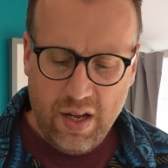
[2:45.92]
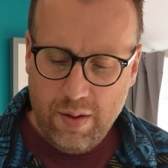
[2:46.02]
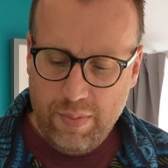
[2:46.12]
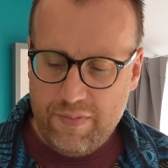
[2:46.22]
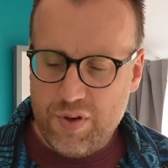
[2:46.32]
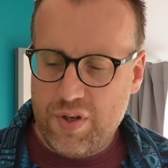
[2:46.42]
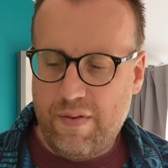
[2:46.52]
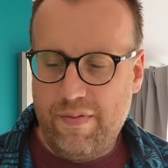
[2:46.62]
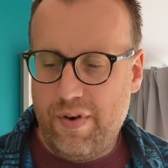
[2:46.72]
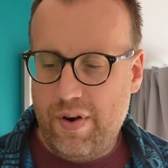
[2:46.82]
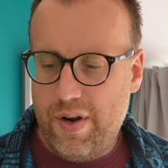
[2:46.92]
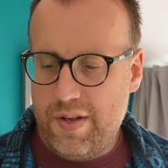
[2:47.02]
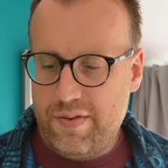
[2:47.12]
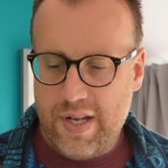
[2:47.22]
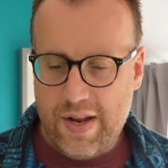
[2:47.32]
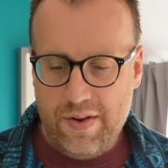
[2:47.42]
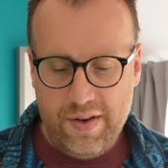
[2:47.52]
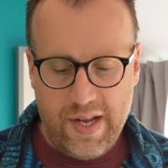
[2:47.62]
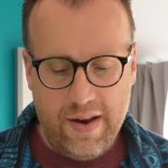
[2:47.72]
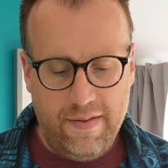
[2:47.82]
But I've just gone for a
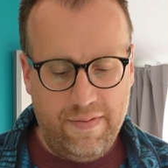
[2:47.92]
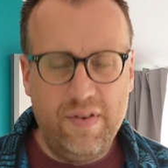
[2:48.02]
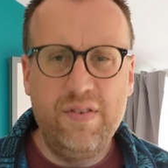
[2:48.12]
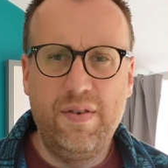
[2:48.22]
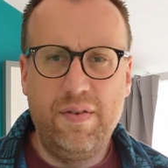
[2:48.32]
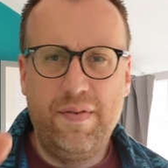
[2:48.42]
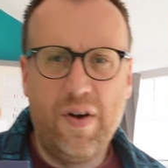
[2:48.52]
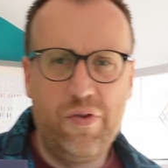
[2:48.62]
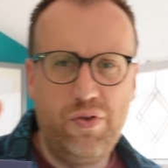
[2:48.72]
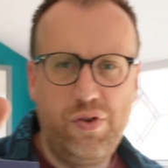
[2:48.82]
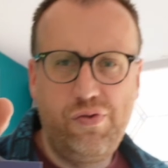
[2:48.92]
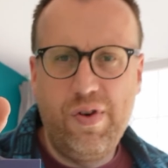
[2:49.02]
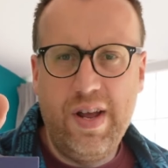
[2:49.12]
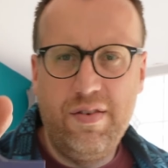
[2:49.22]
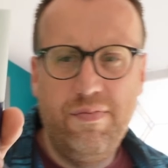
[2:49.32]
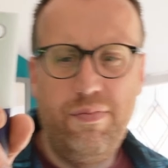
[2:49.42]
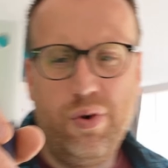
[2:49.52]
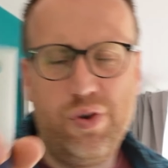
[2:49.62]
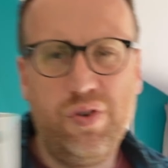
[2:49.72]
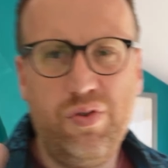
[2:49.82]
standard kind of Fortress Trade
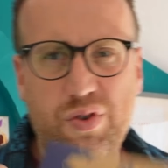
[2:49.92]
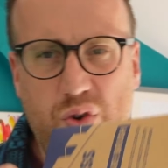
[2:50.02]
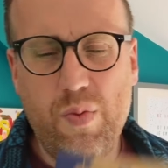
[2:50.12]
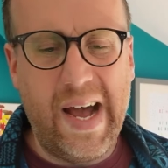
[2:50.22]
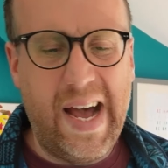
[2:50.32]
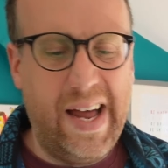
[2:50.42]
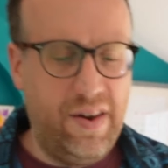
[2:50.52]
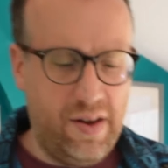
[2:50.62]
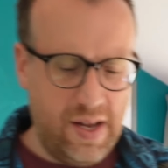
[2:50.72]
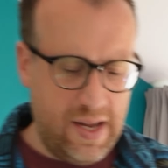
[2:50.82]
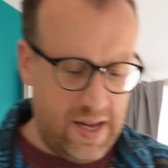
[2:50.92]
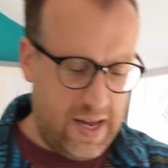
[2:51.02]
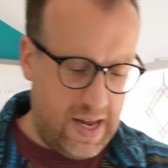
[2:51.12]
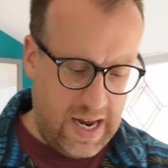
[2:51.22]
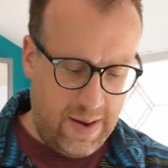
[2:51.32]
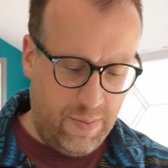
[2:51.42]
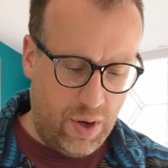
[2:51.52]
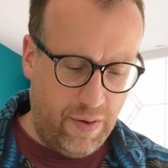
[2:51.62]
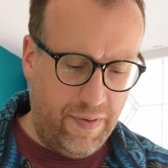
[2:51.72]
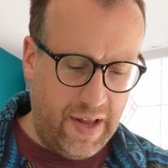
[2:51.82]
brush and just do it by hand.
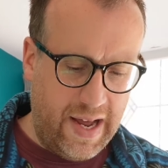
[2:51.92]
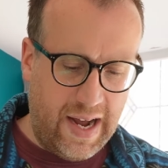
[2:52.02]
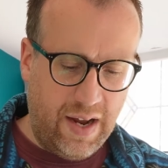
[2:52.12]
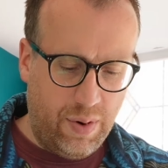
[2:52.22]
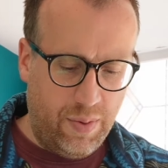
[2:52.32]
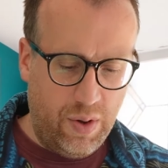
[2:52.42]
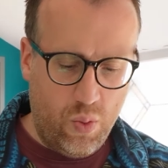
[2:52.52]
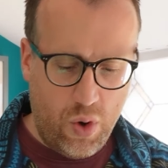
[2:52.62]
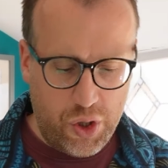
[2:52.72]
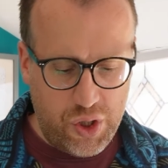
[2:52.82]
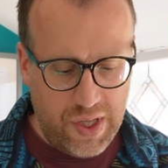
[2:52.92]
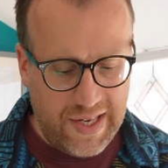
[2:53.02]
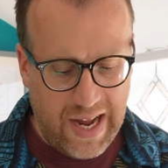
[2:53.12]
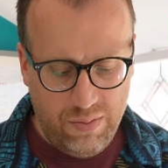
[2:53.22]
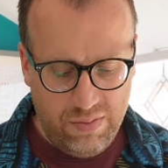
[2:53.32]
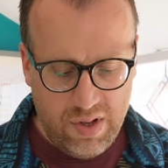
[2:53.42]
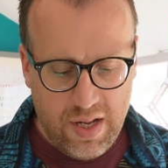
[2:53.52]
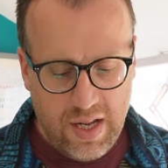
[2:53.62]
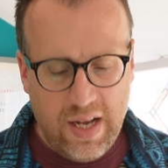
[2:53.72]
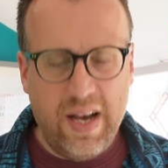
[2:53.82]
Hopefully I can probably wash this out
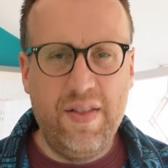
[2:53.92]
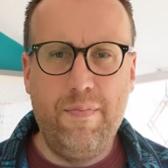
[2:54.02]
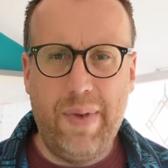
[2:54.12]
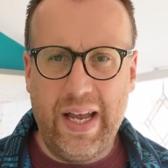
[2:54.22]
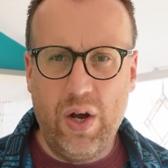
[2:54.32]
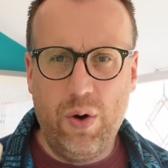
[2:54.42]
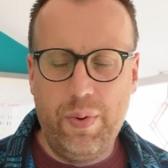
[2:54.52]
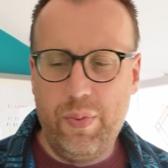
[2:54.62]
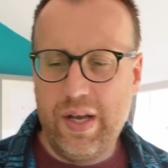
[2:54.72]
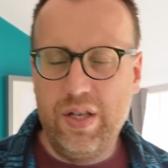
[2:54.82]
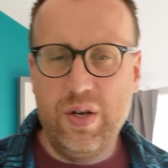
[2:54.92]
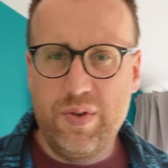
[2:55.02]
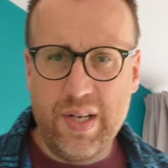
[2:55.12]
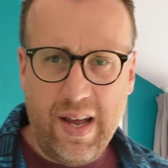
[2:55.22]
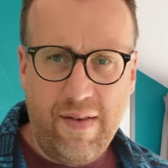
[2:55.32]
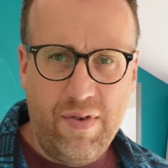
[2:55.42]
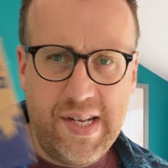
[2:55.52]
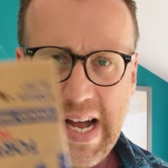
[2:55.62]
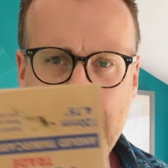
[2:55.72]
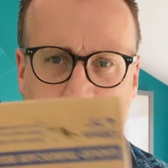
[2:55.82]
and then bag it up and we can use it every
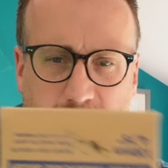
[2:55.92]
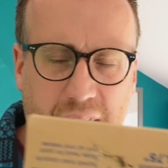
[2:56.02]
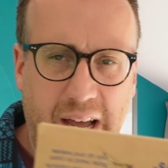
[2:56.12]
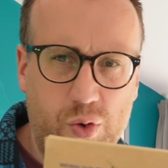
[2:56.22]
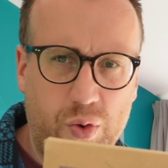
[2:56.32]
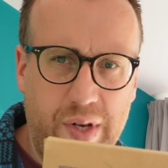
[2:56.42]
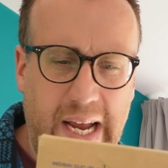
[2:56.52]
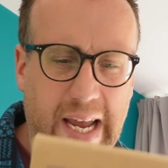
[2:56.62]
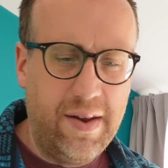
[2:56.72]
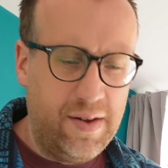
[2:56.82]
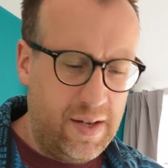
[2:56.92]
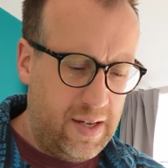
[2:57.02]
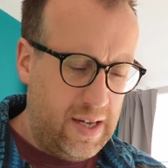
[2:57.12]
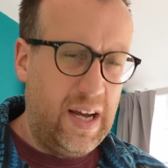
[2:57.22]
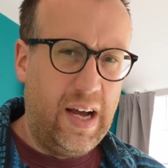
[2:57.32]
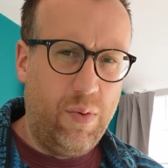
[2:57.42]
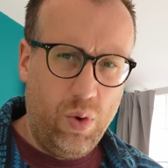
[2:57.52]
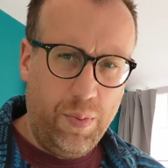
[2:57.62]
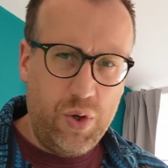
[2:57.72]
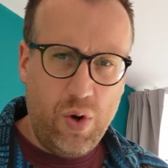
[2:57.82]
time for the actual decking. We
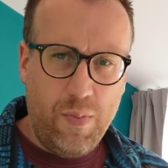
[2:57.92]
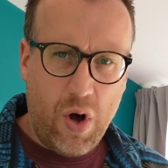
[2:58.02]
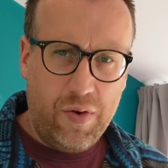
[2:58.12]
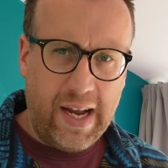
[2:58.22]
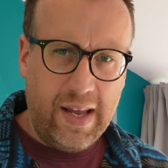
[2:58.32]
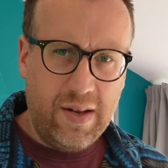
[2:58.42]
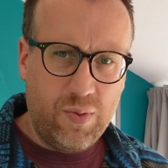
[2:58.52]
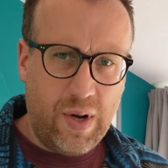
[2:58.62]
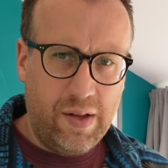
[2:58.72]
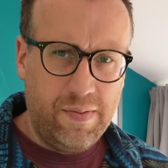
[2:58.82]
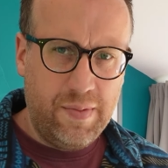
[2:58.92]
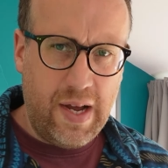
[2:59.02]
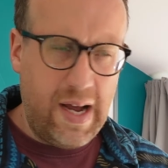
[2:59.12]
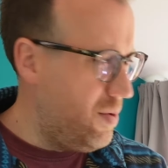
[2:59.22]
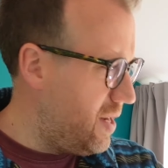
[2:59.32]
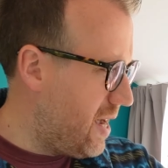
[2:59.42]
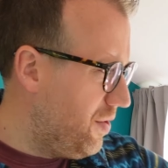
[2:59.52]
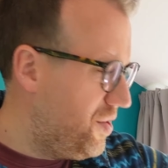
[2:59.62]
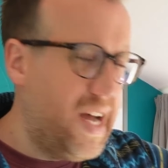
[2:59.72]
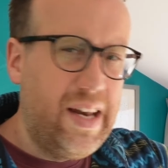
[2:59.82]
will be doing more decking as well down the
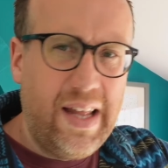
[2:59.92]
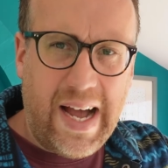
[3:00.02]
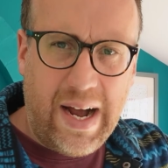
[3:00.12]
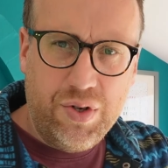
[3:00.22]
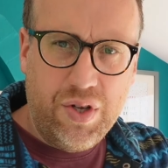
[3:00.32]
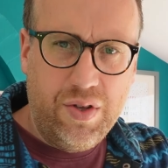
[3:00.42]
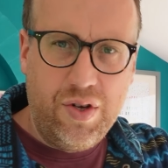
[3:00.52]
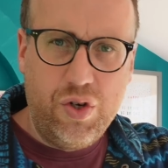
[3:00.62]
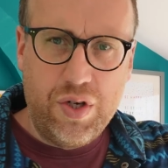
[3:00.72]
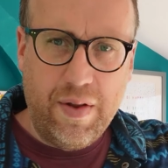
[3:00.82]
side of the house, so this is just the